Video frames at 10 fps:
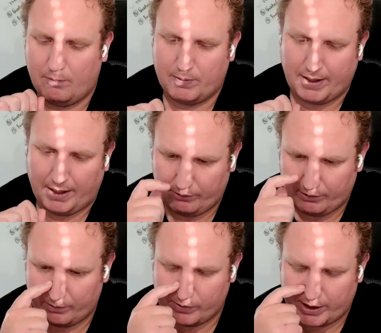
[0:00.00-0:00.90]

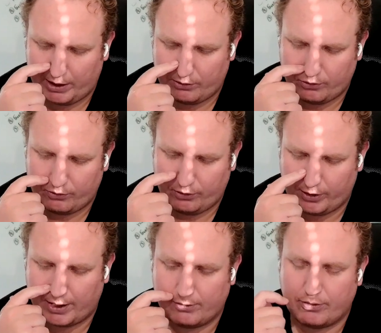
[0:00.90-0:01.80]
potential limitations you
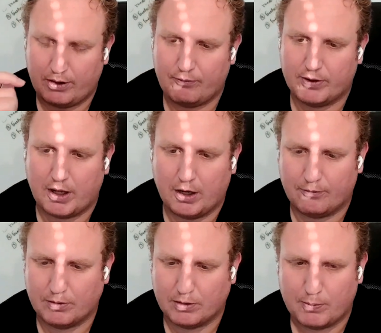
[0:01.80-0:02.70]
guys see
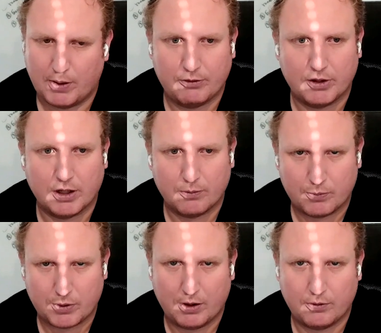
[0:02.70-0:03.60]
photographers placing on
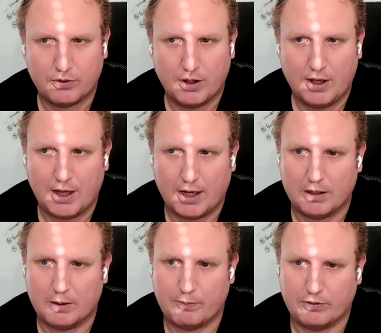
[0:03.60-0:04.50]
themselves and
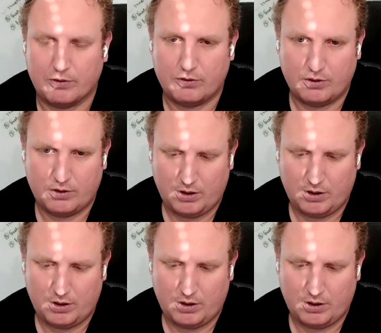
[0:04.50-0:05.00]
their business?